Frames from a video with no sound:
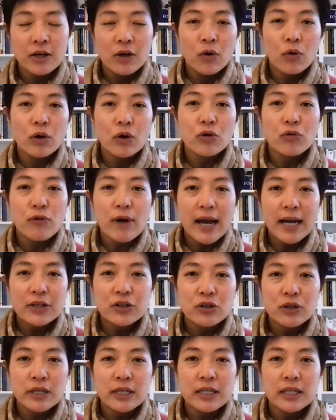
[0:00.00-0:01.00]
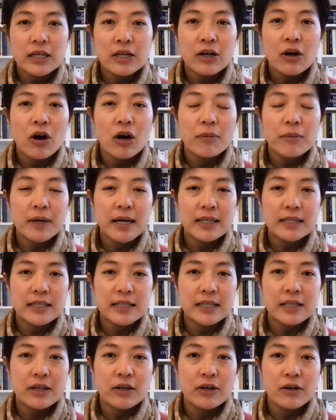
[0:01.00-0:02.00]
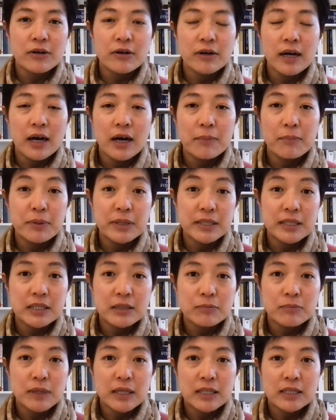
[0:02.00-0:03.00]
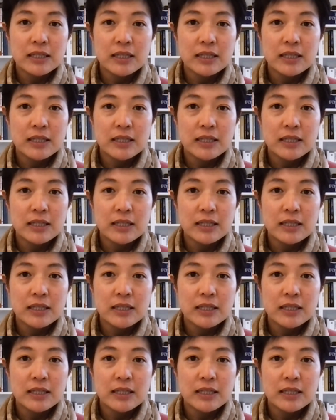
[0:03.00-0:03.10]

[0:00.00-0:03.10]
or gradually decarbonizing their business mix.